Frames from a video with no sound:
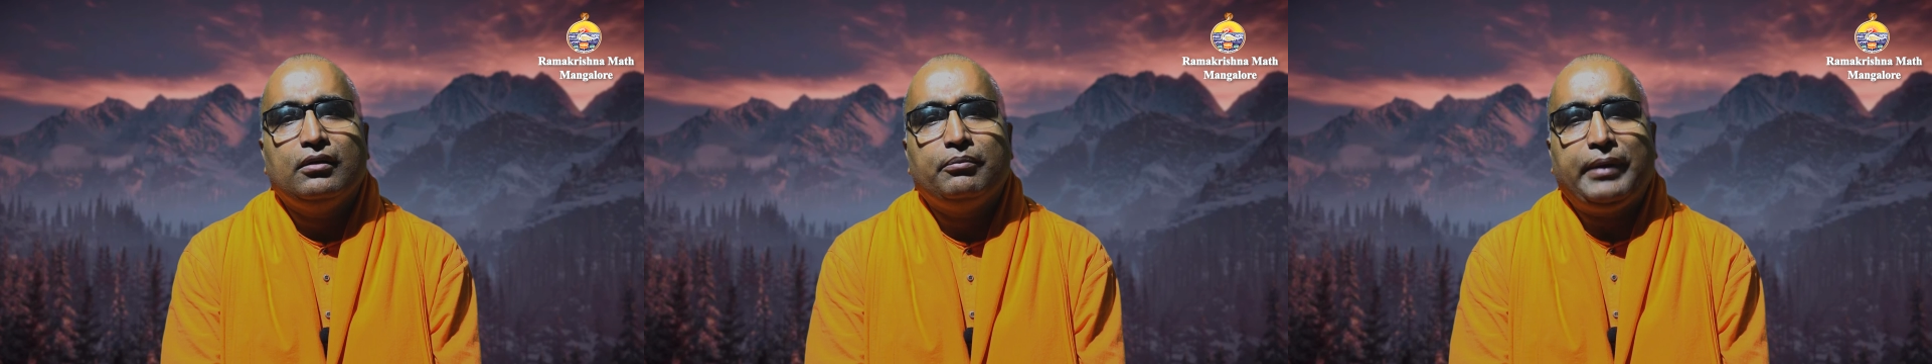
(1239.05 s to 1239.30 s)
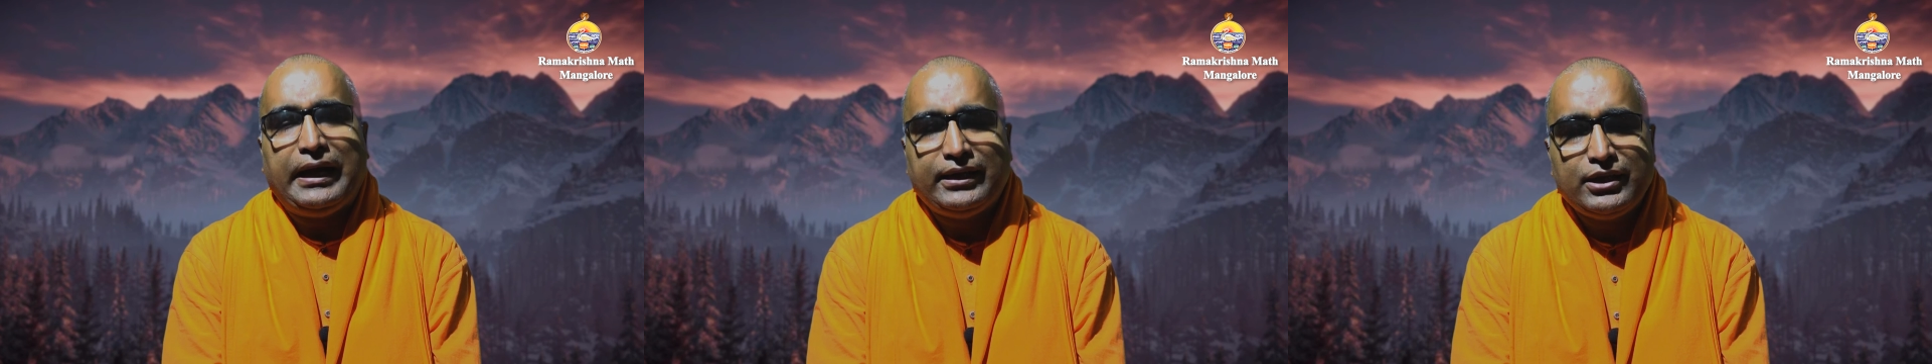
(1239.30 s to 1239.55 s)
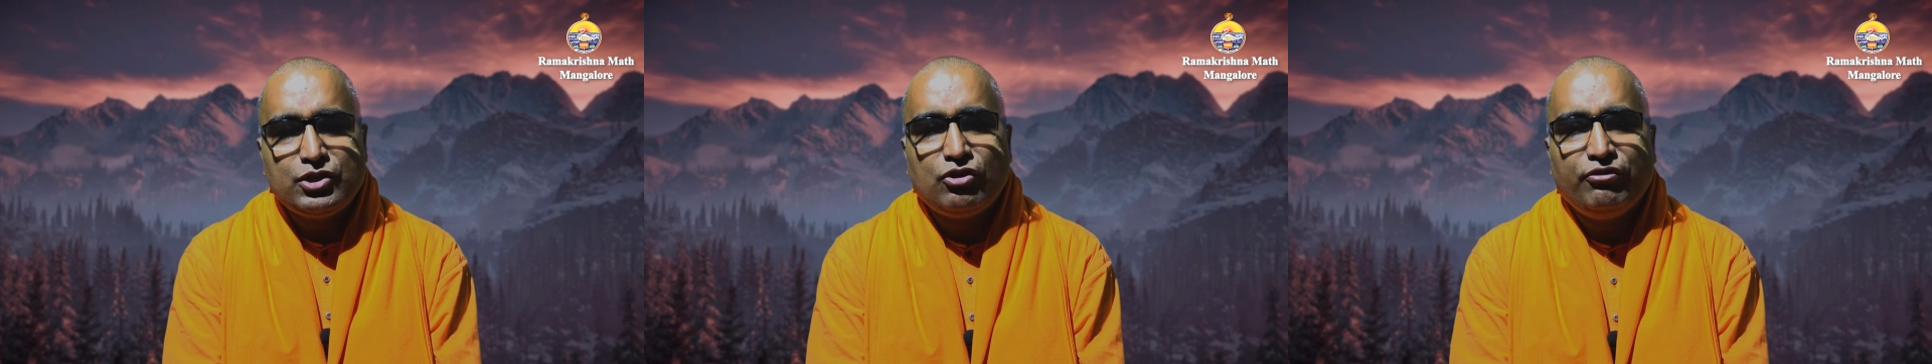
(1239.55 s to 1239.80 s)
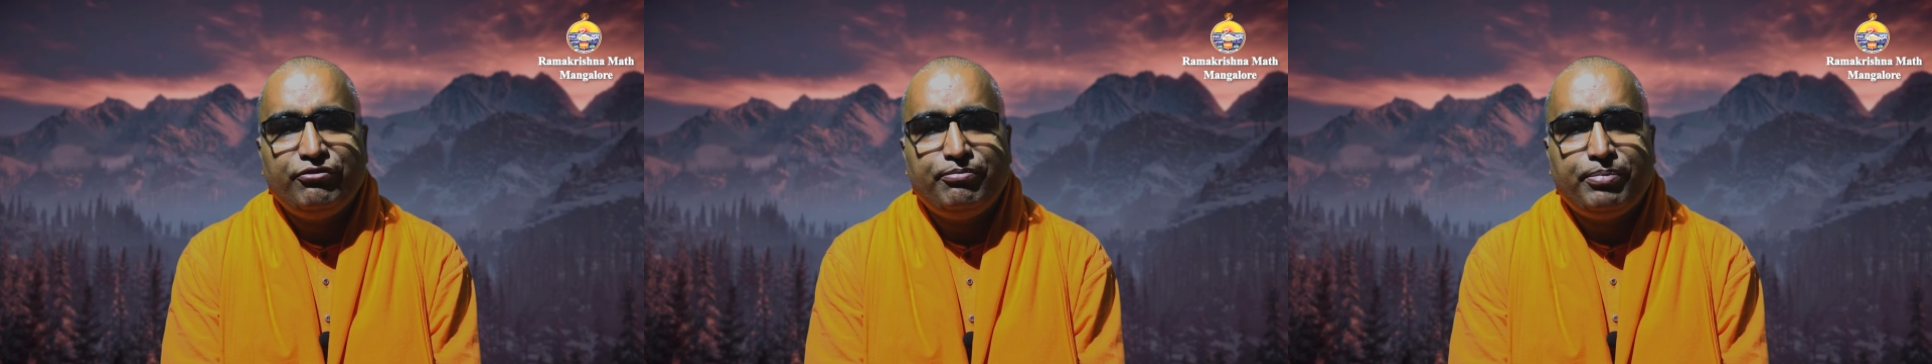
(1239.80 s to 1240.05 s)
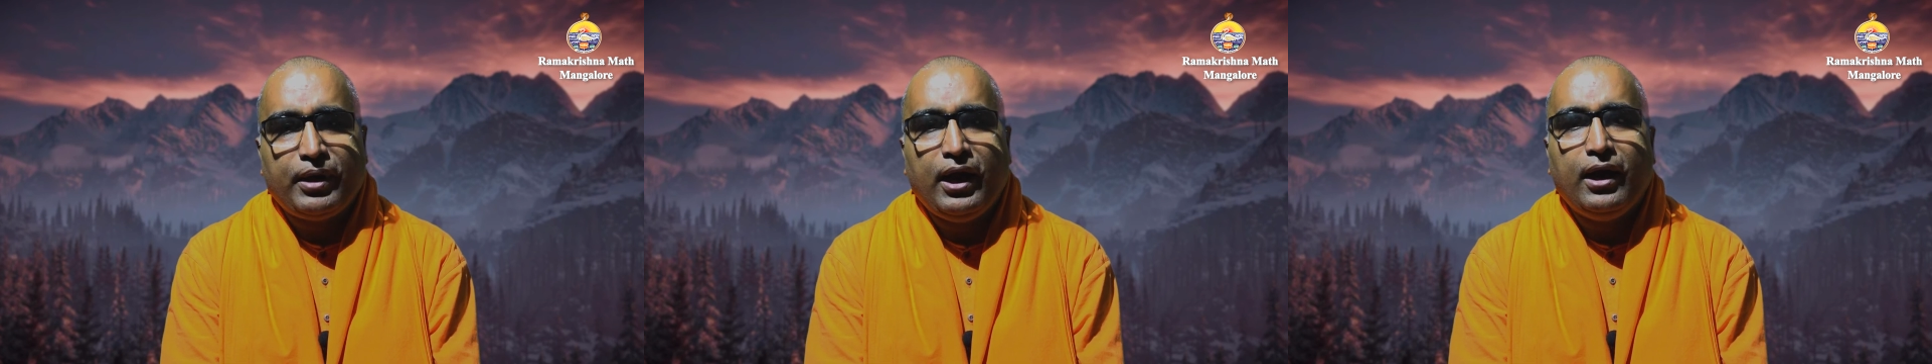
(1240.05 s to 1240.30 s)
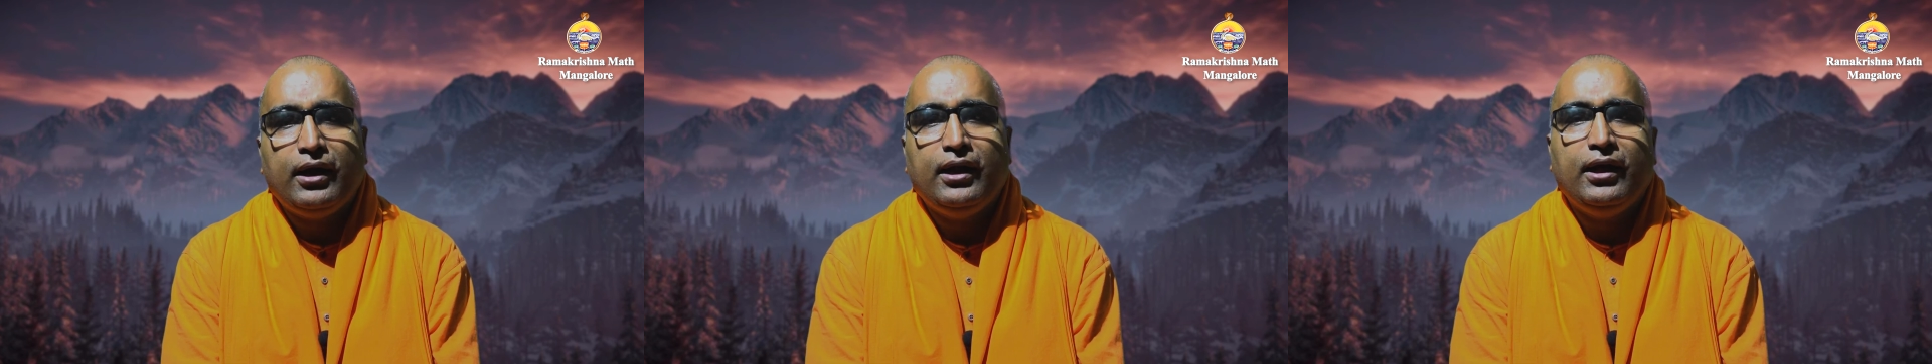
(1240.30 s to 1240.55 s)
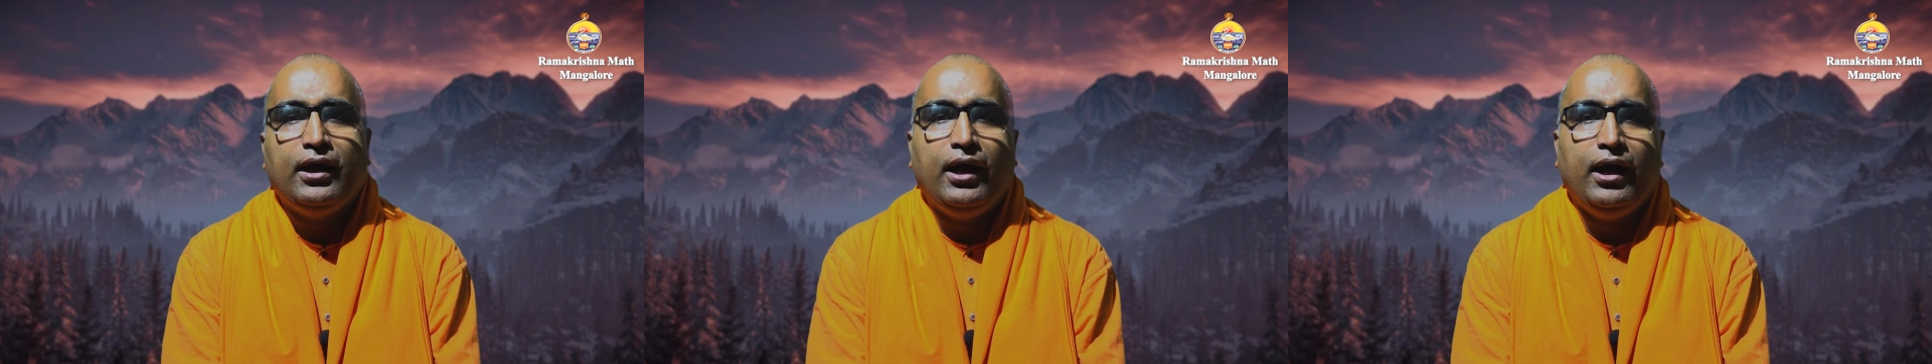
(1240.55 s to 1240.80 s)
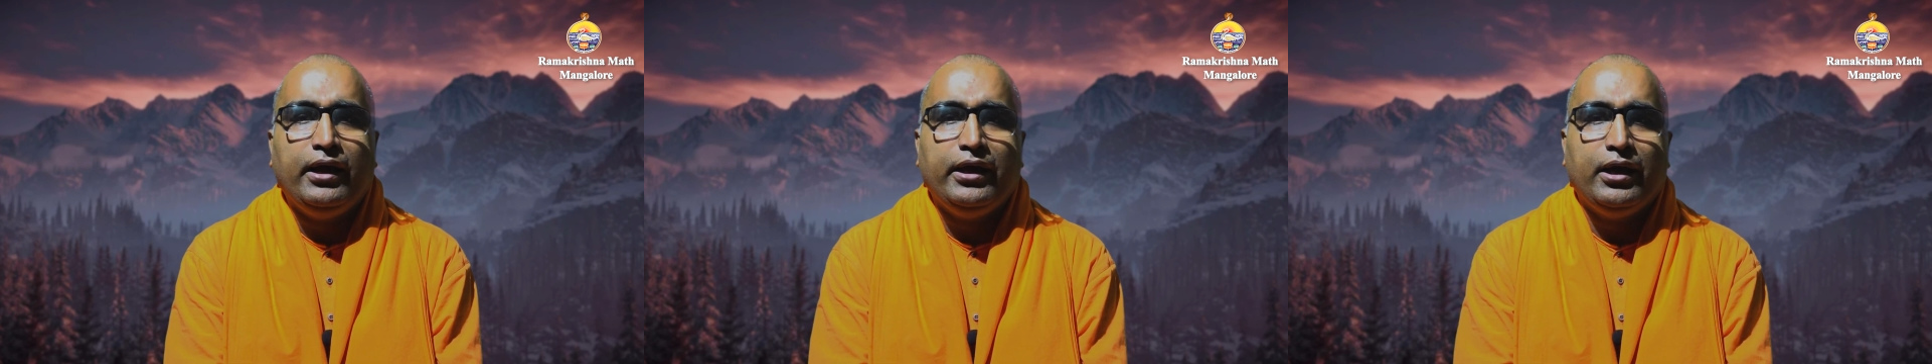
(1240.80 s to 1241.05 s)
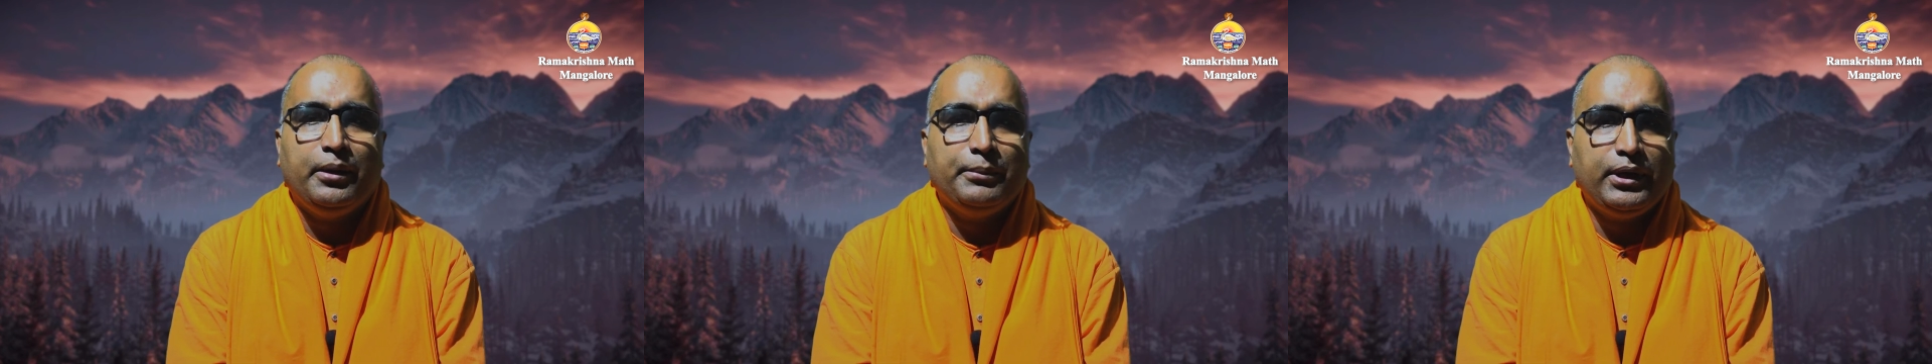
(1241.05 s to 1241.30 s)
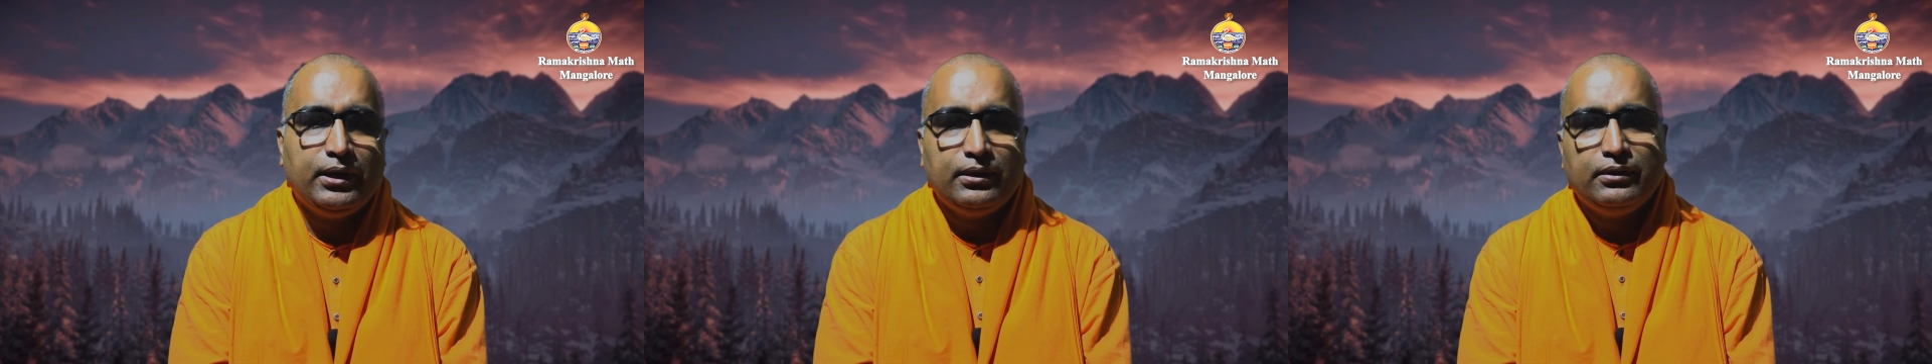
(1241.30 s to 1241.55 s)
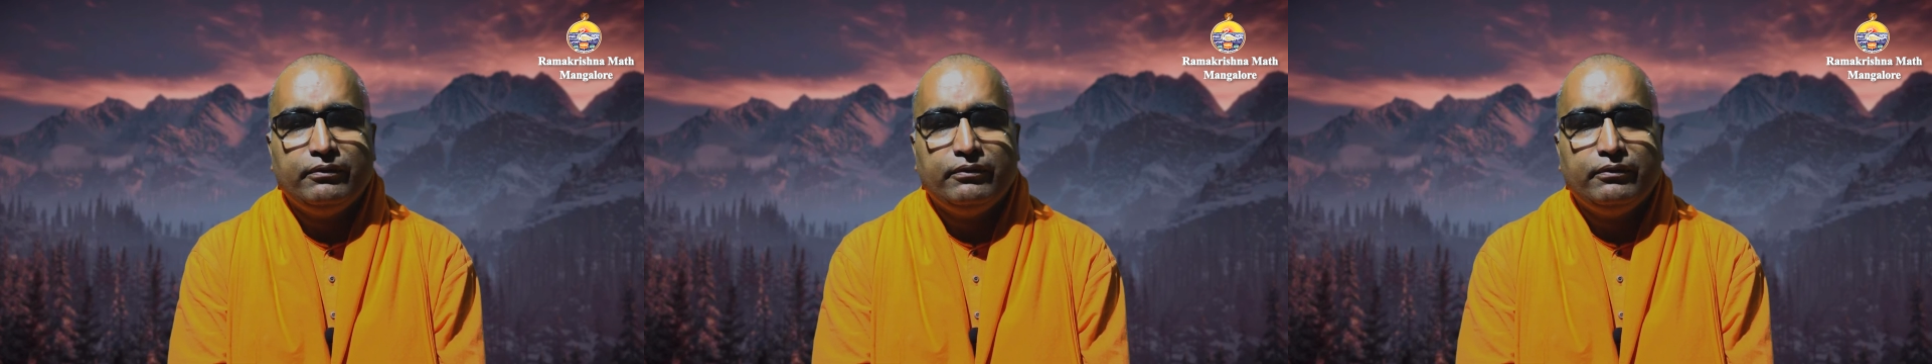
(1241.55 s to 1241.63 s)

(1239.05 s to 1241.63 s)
practice of prana ayama,